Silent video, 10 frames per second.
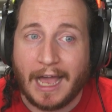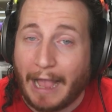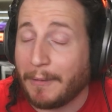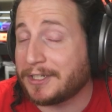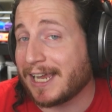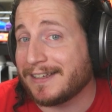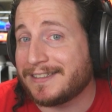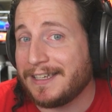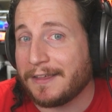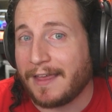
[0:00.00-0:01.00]
I wish I could
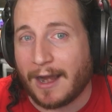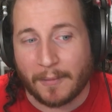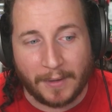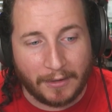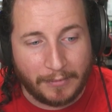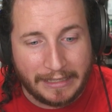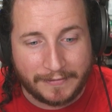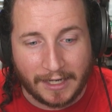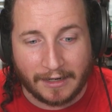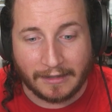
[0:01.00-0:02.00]
see you there, but we have
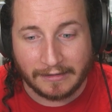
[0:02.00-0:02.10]
done a